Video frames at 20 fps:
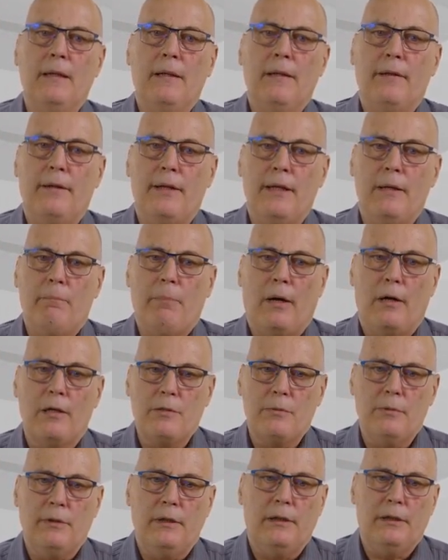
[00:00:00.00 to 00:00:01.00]
The power
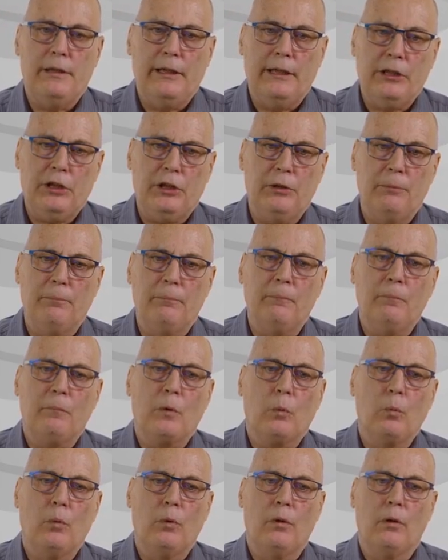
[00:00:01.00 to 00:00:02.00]
swing detection
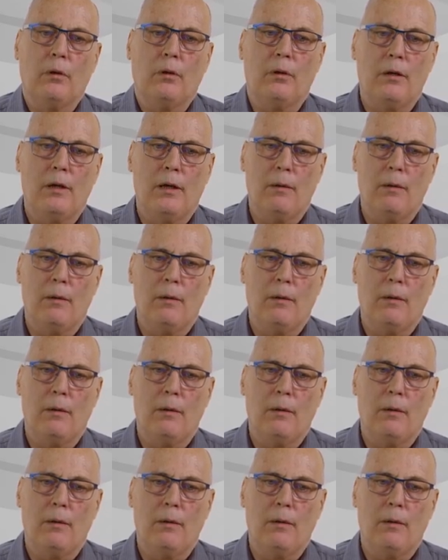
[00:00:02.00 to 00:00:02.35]
will